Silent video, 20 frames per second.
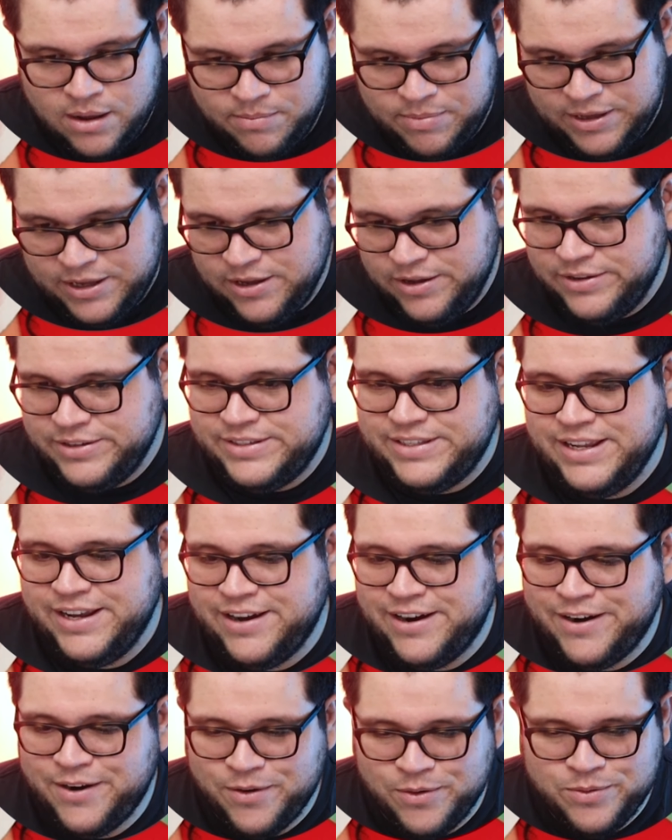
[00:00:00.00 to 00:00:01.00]
because they
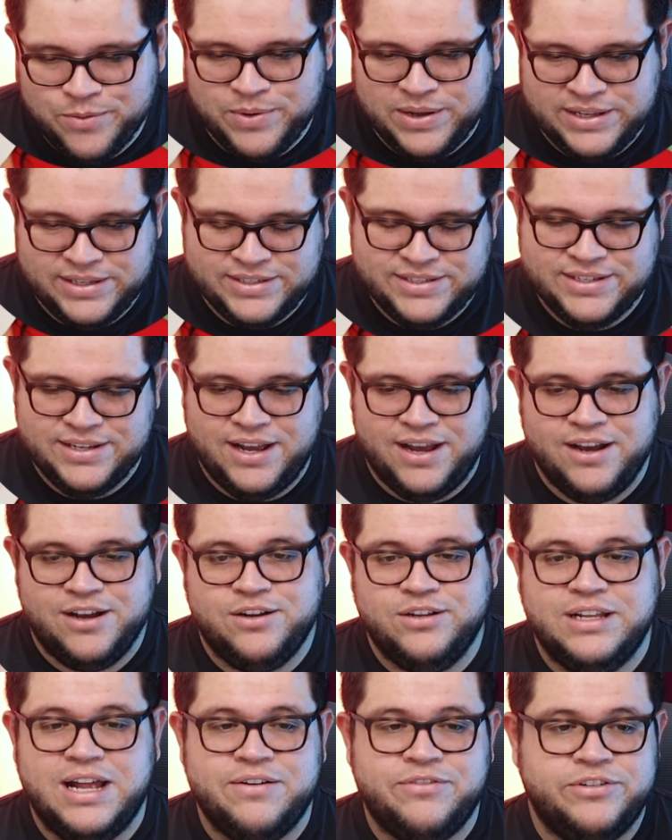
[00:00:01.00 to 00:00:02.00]
are always
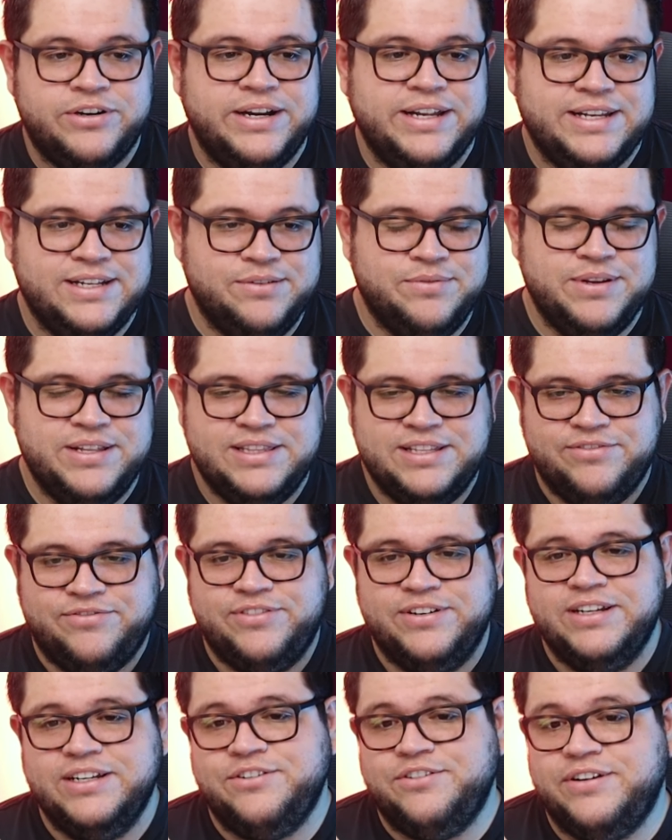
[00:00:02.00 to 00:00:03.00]
collaborating with
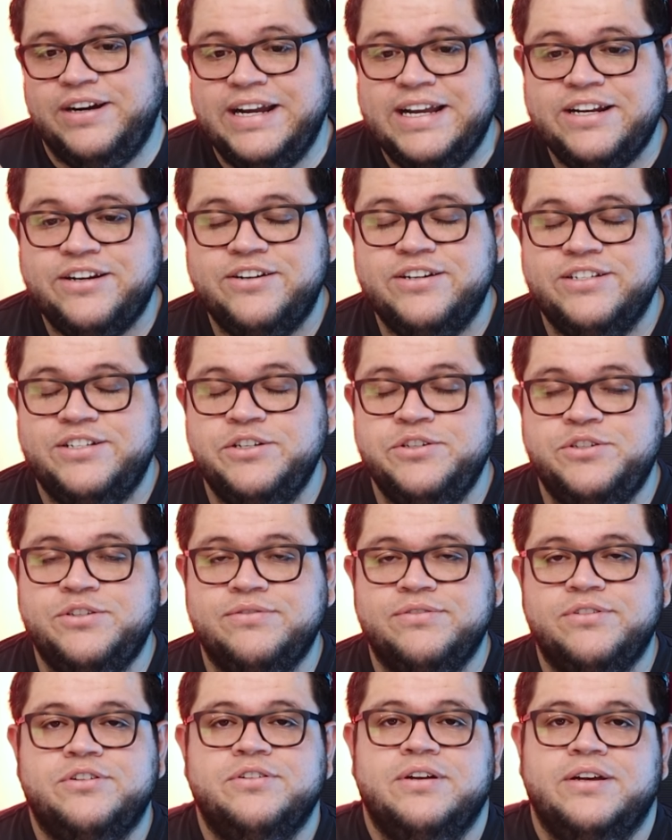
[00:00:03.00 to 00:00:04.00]
different creators,
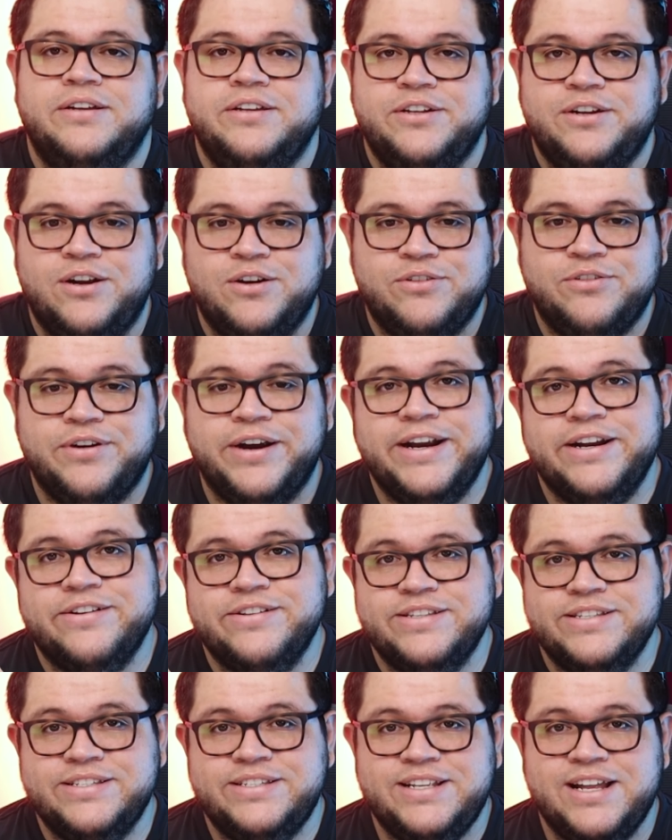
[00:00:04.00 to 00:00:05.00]
YouTube
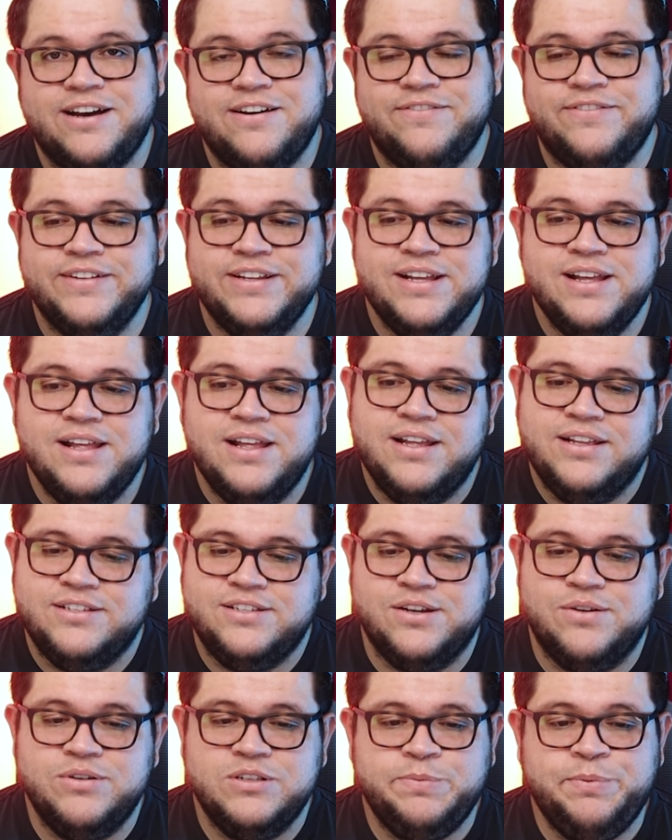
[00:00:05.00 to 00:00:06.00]
creators and stuff.
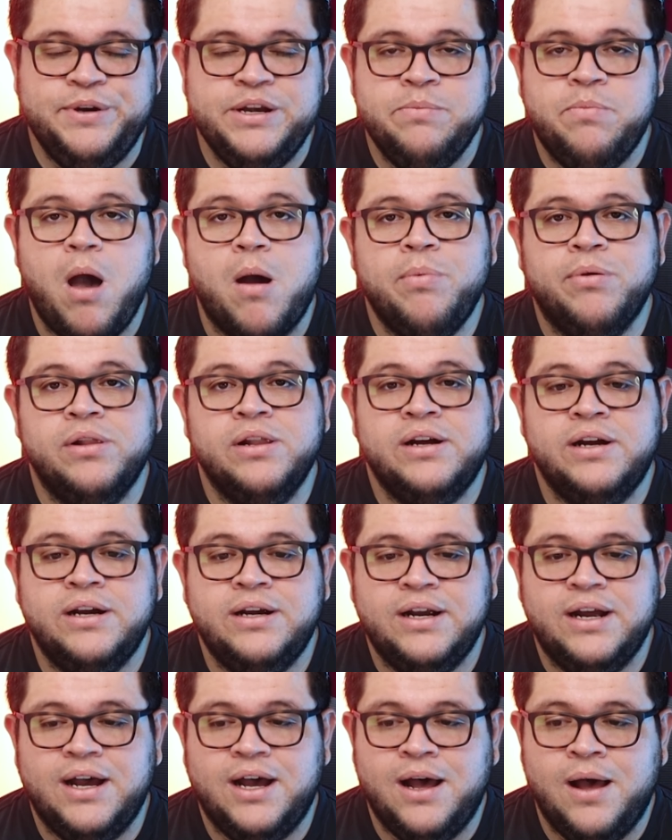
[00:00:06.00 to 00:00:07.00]
So it's pretty
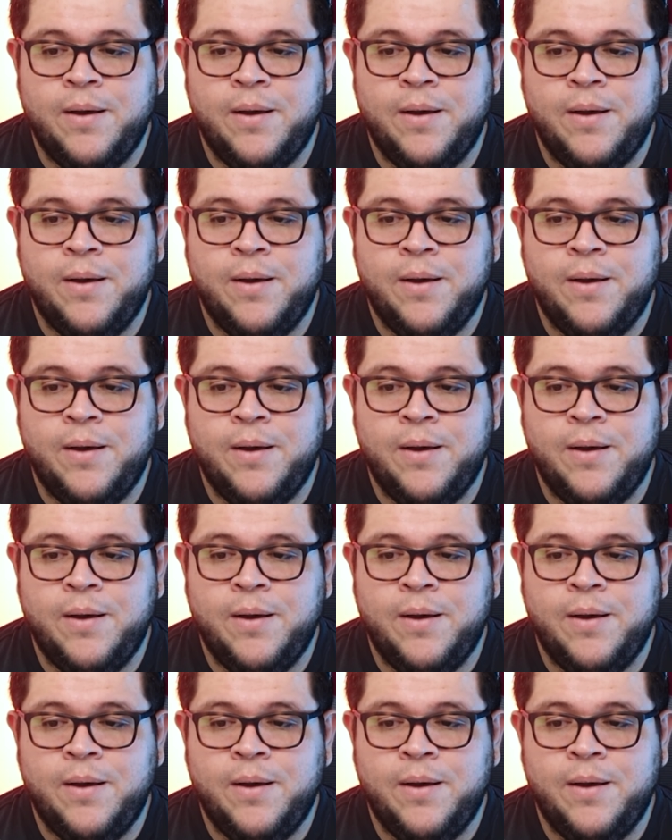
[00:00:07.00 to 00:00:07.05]
popular.